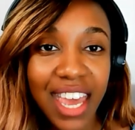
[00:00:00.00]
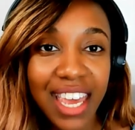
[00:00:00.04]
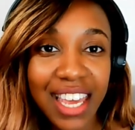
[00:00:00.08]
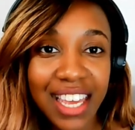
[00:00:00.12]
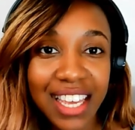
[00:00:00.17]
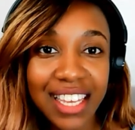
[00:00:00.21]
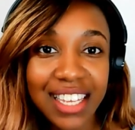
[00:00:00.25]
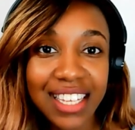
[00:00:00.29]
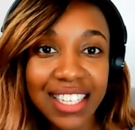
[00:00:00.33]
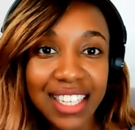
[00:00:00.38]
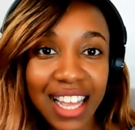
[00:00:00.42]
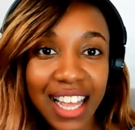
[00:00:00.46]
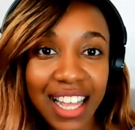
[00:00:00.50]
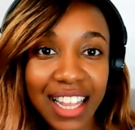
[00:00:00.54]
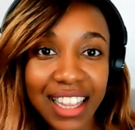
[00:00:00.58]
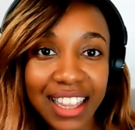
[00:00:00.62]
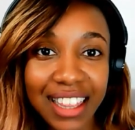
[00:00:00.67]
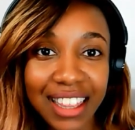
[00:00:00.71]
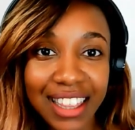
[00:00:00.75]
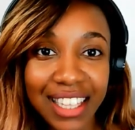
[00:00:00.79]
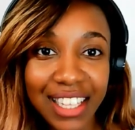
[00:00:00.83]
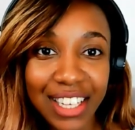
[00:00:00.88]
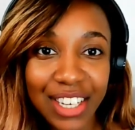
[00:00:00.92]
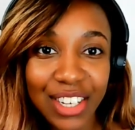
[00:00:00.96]
is a
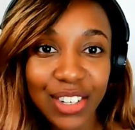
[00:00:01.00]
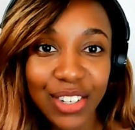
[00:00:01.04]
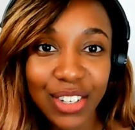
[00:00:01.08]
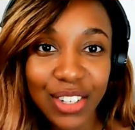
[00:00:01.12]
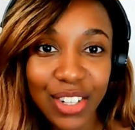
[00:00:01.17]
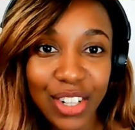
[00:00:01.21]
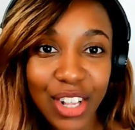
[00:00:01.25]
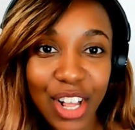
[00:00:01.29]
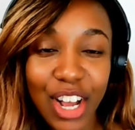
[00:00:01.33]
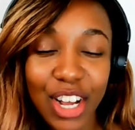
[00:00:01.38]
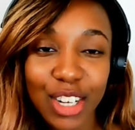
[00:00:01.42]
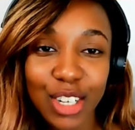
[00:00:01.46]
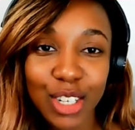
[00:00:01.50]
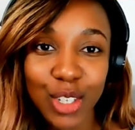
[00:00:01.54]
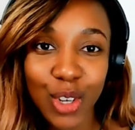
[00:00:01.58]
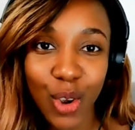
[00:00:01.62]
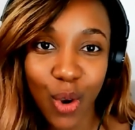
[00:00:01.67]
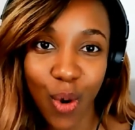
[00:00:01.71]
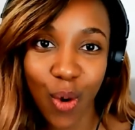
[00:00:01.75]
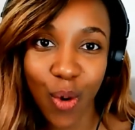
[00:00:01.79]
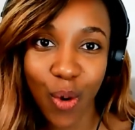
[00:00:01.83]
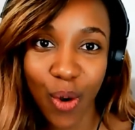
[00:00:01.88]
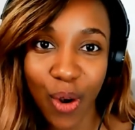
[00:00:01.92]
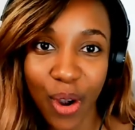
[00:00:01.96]
little
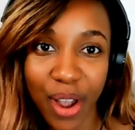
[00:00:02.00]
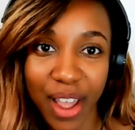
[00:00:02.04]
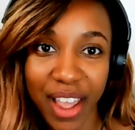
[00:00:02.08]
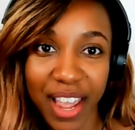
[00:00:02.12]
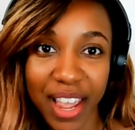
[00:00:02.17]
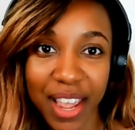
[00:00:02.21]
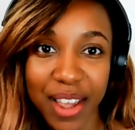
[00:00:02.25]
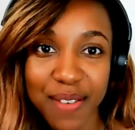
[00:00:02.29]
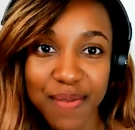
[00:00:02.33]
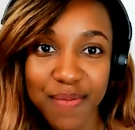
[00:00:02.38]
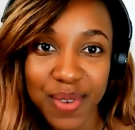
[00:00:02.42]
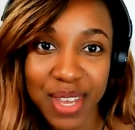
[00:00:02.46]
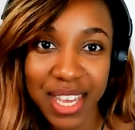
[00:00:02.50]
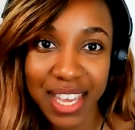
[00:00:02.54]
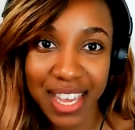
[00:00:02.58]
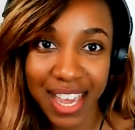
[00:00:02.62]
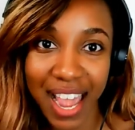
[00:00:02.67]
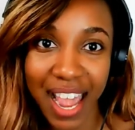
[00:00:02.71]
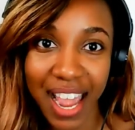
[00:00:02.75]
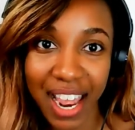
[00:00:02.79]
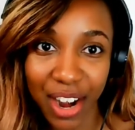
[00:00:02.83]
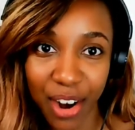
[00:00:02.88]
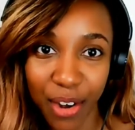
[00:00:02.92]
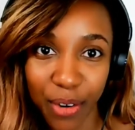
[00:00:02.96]
toy
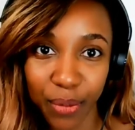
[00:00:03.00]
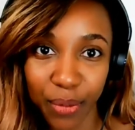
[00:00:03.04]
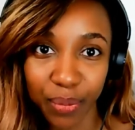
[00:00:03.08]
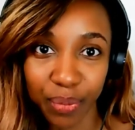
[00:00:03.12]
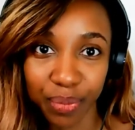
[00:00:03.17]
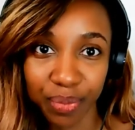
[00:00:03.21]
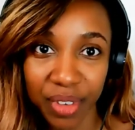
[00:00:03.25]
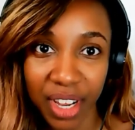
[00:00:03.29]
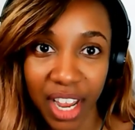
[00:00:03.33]
piano.